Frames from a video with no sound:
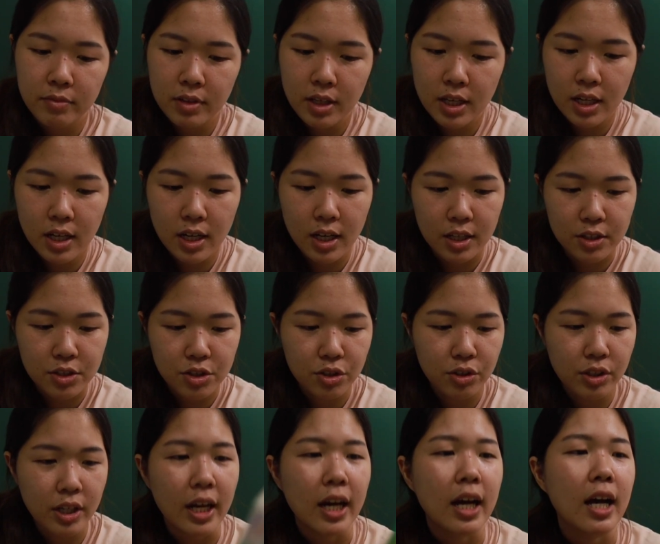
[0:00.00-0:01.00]
Yeah,
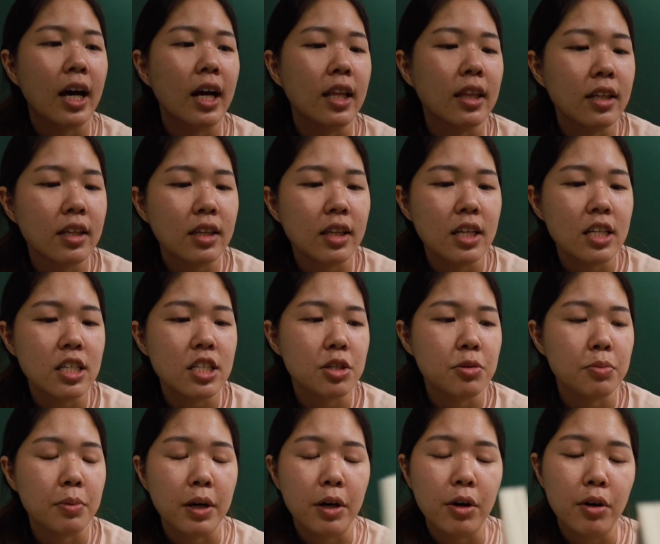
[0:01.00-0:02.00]
so there are other things
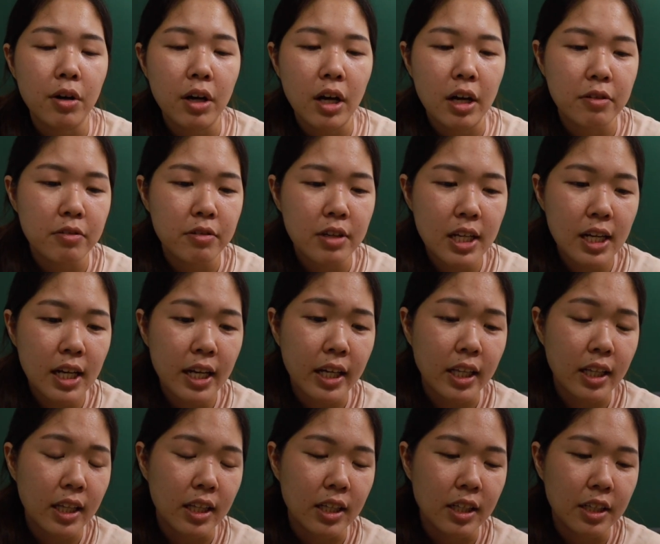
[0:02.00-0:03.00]
as well. I really
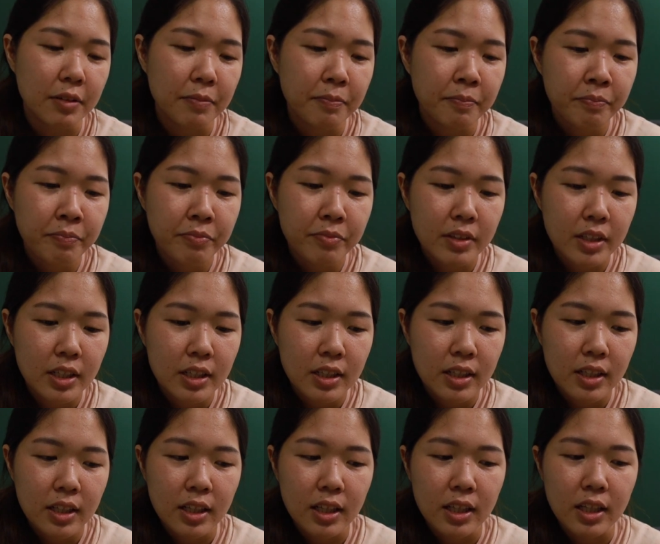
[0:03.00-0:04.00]
like the
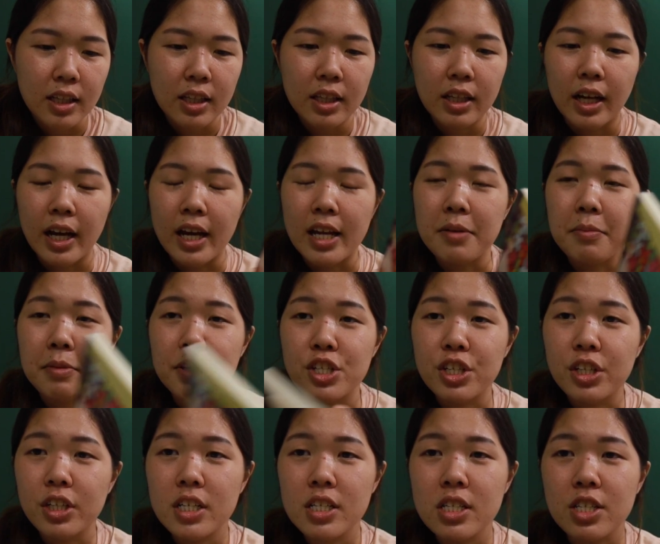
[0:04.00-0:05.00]

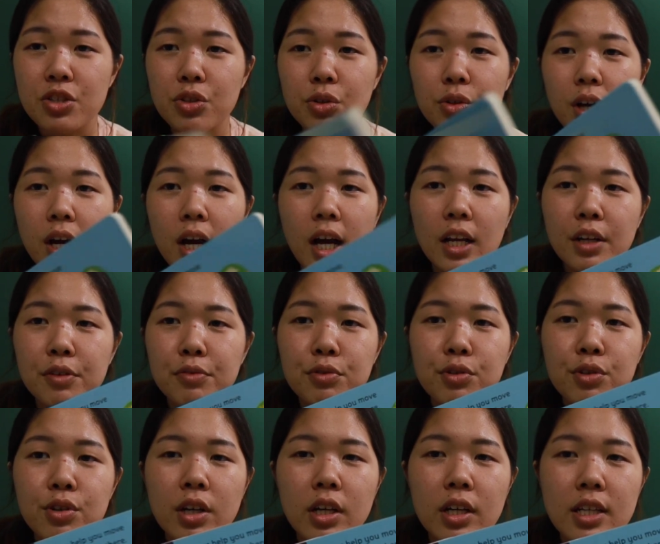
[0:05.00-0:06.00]
animation because it's so
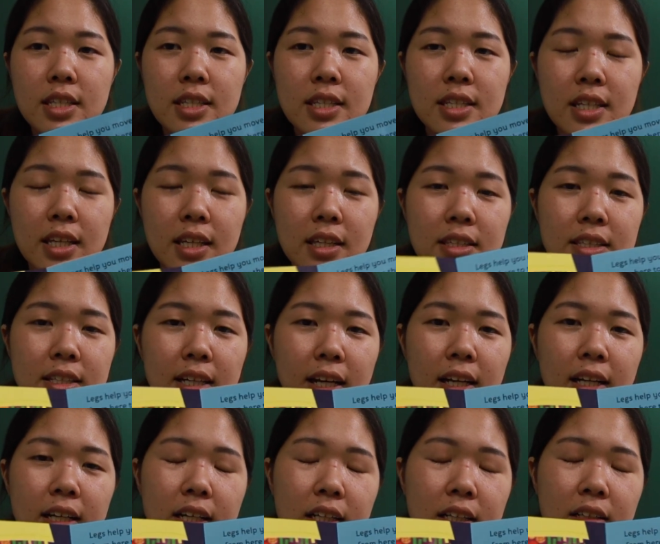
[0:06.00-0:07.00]
colorful
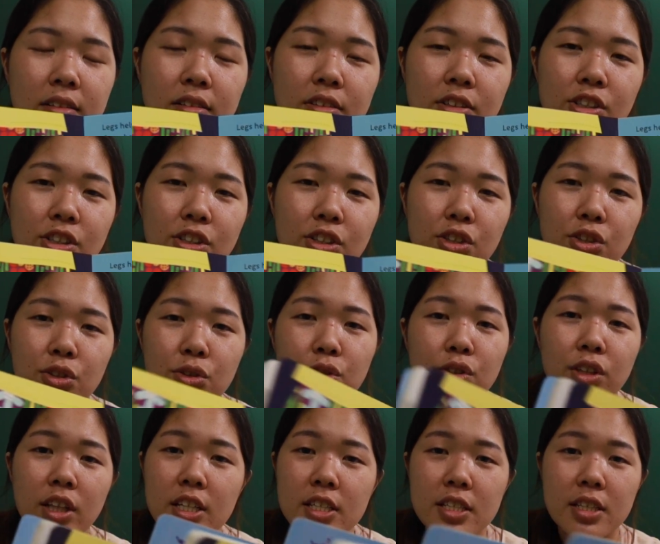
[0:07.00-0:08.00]
inside lah.
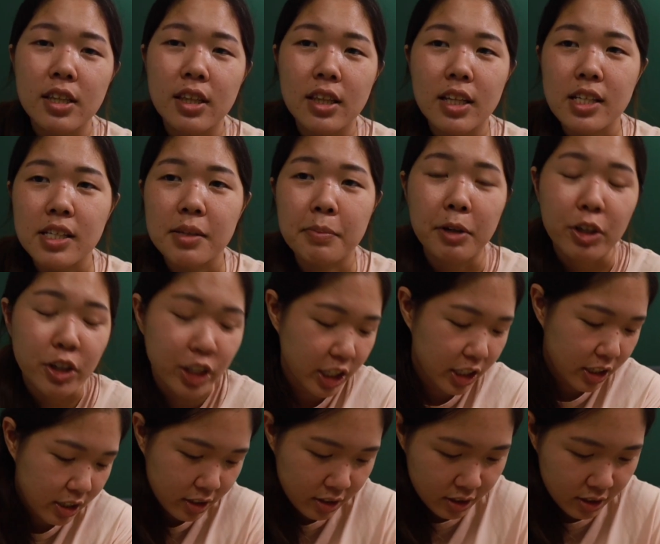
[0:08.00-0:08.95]
So that's about it.